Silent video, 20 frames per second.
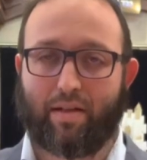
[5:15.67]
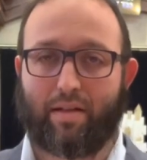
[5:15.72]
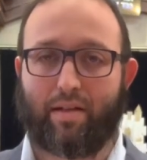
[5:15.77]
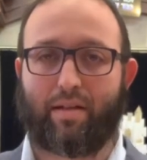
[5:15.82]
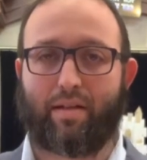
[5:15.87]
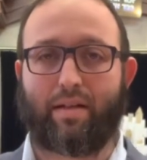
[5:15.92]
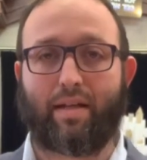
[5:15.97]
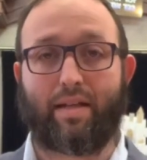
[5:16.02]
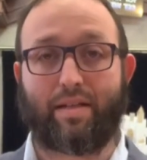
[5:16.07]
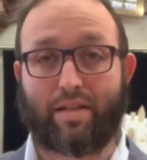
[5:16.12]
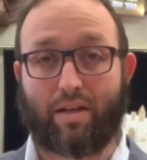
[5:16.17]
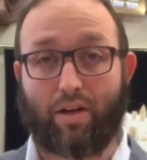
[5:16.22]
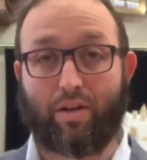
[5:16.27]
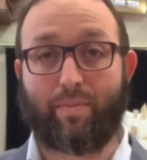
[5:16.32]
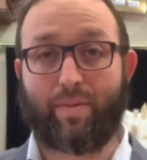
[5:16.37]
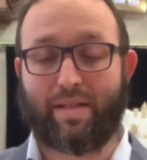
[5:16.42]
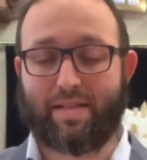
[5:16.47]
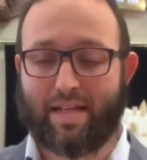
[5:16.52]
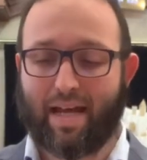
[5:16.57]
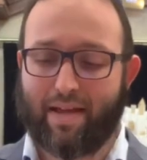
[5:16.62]
is going to be
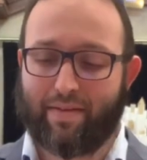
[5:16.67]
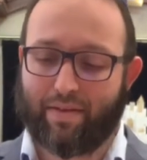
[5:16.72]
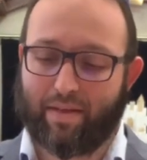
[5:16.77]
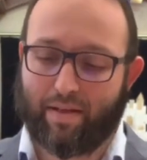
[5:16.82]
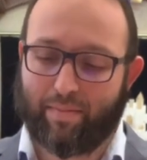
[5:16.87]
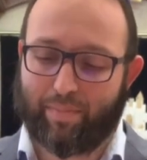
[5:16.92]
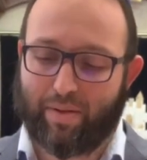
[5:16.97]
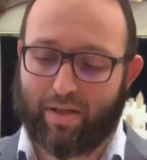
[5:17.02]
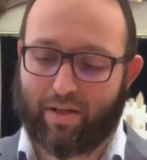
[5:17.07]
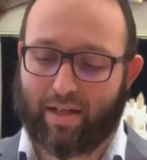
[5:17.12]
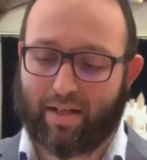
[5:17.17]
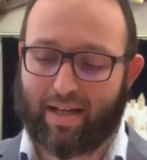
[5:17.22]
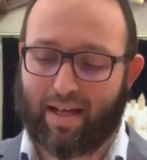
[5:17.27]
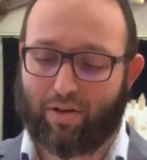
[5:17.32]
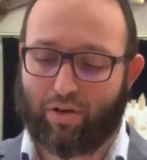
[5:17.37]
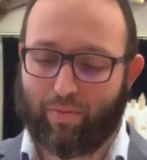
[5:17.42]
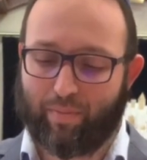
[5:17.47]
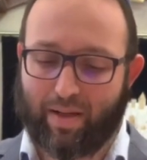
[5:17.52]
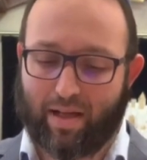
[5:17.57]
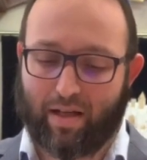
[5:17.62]
saying the Birkat
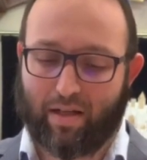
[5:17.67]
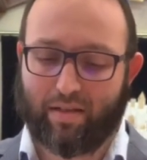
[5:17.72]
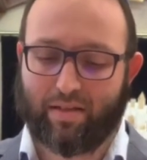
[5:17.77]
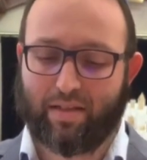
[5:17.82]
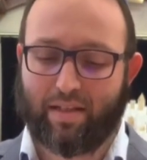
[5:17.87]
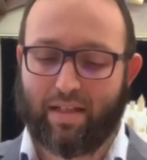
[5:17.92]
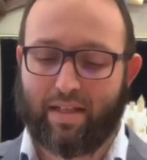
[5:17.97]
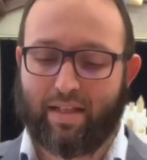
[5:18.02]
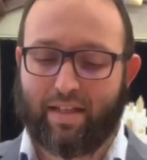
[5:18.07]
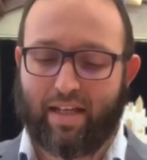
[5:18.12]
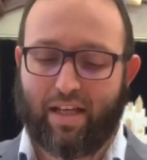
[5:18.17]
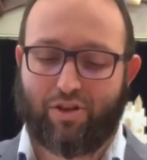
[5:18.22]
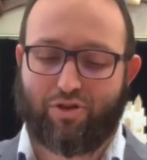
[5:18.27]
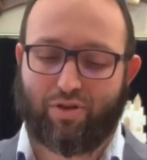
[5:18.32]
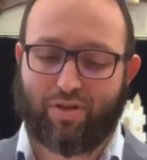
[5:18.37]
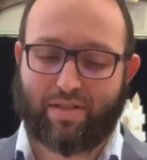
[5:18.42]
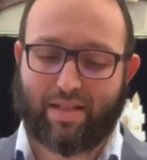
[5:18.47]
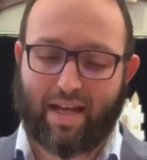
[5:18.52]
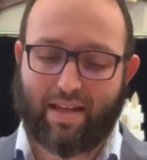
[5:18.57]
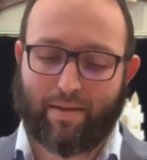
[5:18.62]
HaGomel, he should
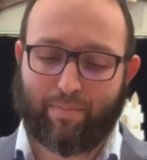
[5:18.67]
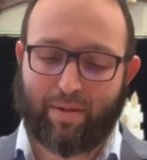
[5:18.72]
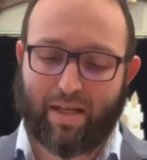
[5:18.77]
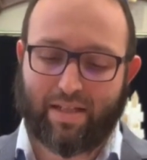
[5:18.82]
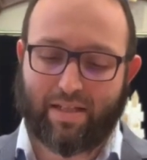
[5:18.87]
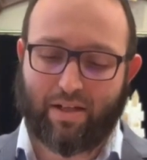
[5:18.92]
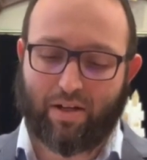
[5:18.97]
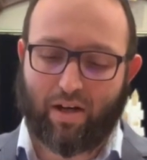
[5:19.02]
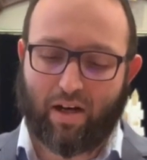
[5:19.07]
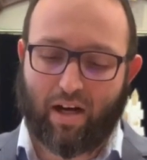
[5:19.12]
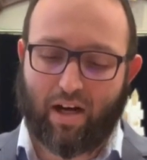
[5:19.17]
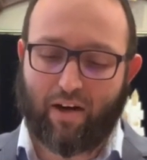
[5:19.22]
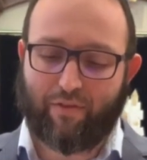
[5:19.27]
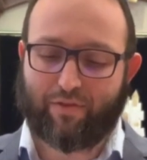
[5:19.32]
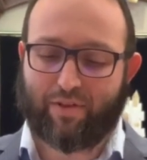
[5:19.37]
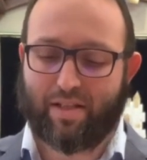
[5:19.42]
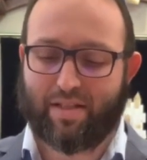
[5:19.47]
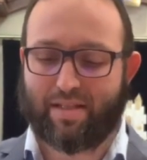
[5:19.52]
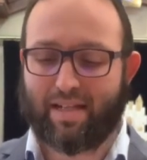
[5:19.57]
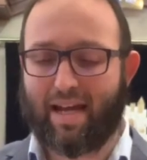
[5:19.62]
say the blessing
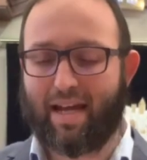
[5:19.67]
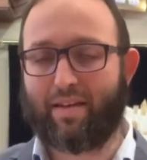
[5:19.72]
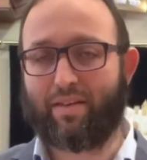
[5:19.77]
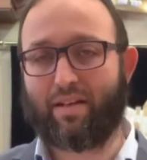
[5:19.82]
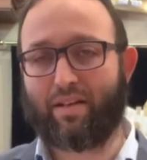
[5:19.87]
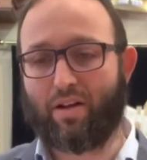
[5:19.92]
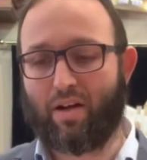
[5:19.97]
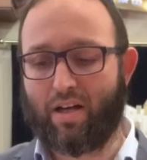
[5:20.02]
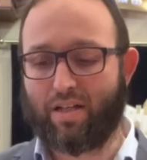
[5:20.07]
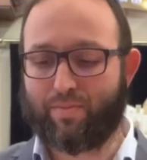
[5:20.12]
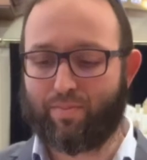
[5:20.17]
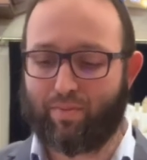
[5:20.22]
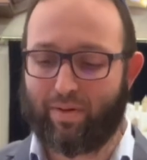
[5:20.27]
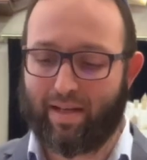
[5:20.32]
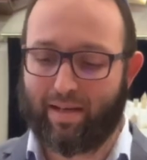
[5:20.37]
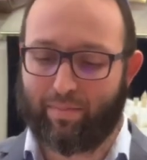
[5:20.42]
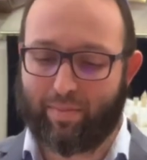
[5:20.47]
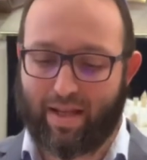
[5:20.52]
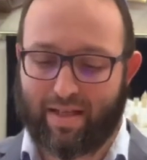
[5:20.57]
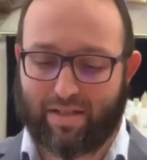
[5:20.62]
after saying the last
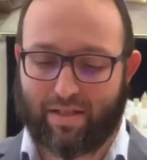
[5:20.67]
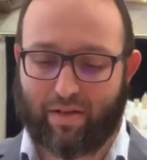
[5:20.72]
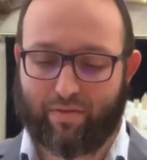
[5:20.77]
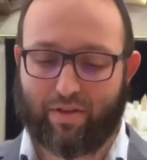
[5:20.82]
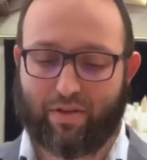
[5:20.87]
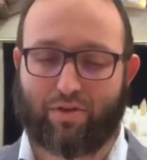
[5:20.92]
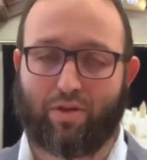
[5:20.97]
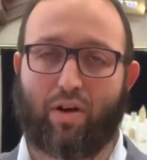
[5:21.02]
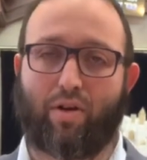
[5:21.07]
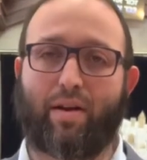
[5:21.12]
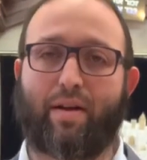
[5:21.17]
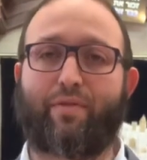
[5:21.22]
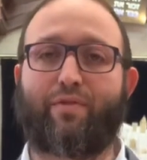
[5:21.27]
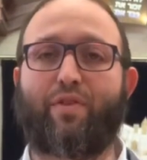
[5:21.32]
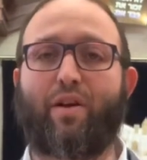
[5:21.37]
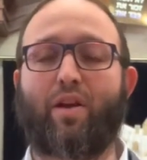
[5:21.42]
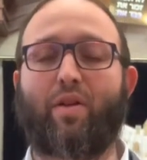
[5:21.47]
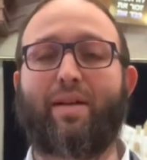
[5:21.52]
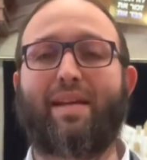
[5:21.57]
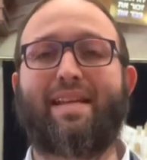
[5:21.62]
blessing of the Torah
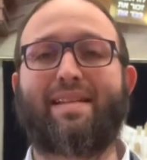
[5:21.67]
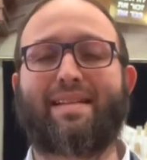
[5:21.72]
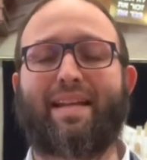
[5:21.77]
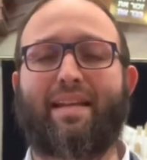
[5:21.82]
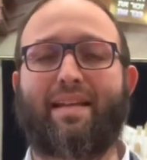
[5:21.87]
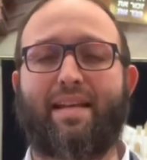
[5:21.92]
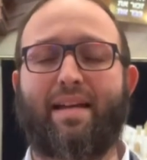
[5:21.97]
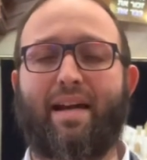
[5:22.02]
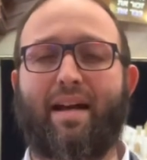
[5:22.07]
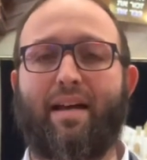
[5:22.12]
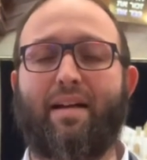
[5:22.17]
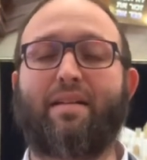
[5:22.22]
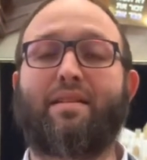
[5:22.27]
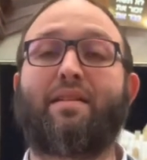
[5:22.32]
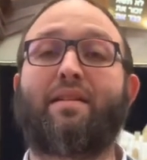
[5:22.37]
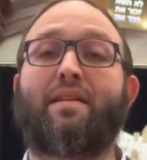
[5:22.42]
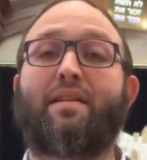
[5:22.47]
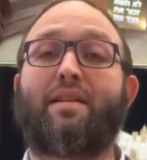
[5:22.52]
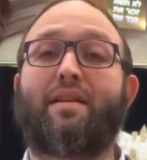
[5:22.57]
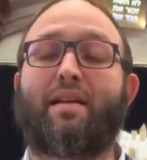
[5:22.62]
following his aliyah,
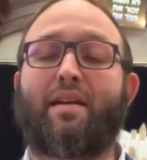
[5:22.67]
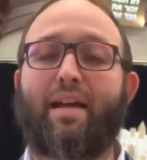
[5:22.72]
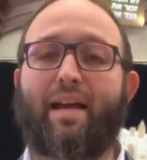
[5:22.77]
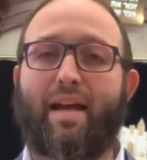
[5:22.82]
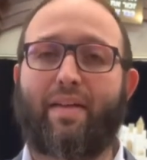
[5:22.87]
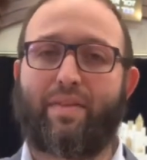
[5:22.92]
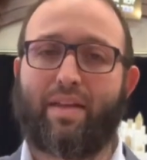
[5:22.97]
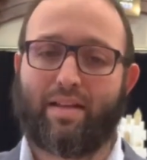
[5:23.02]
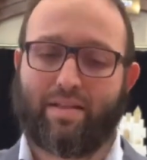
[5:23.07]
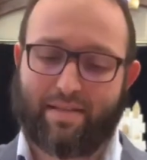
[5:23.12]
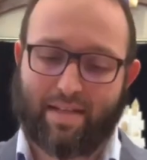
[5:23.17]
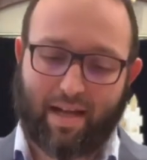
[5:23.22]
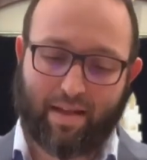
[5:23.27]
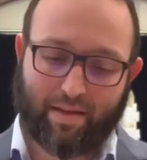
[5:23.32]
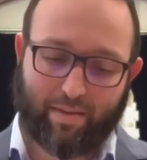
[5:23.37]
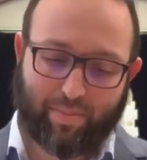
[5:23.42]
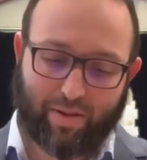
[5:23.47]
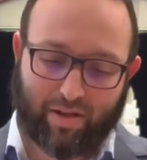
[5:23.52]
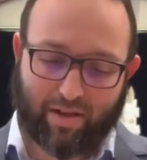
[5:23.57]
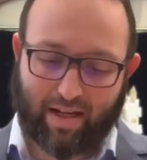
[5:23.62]
and then say the
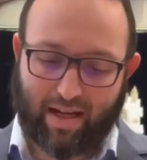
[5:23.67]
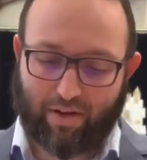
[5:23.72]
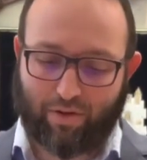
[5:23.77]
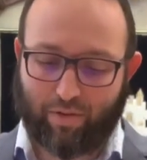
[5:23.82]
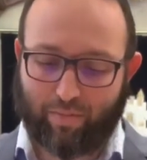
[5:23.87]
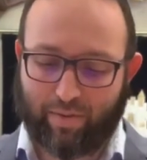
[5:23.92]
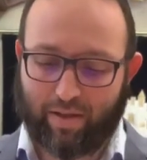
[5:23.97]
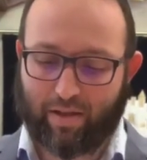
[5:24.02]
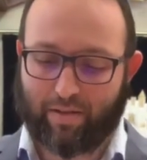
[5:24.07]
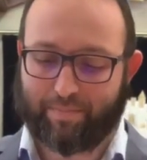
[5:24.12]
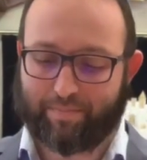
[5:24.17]
Birkat HaGomel.